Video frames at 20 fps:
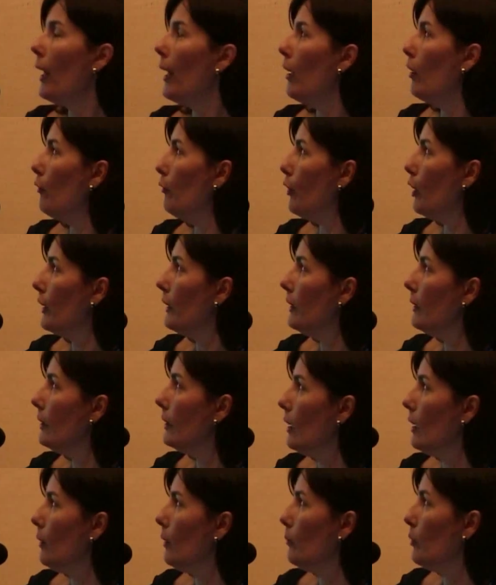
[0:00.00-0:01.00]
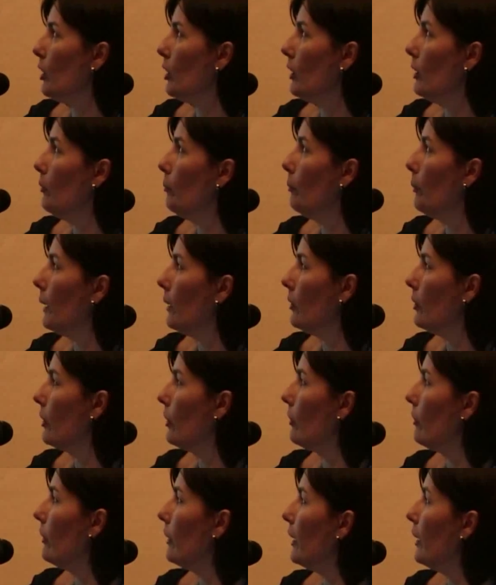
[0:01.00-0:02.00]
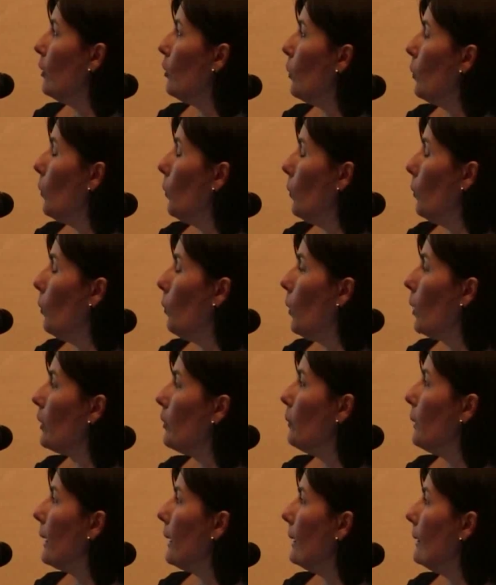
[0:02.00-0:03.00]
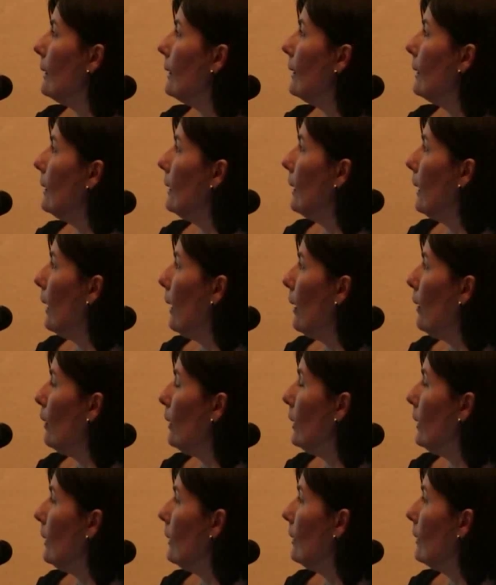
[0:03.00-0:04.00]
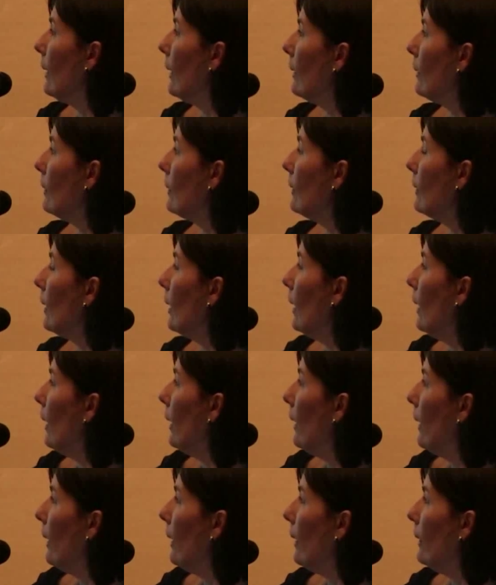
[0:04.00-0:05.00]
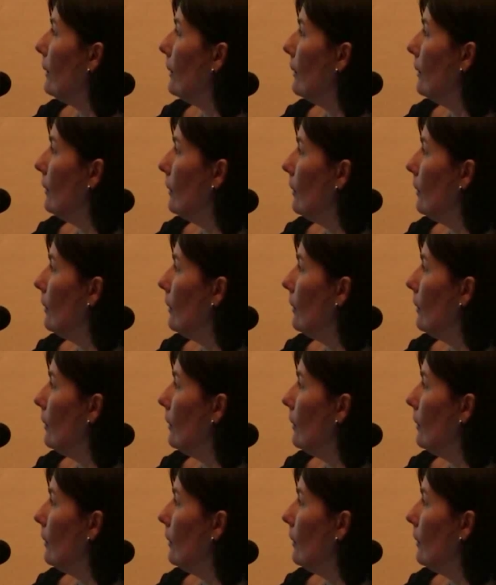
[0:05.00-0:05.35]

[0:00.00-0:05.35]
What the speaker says: For this subject in particular, what we can see is that at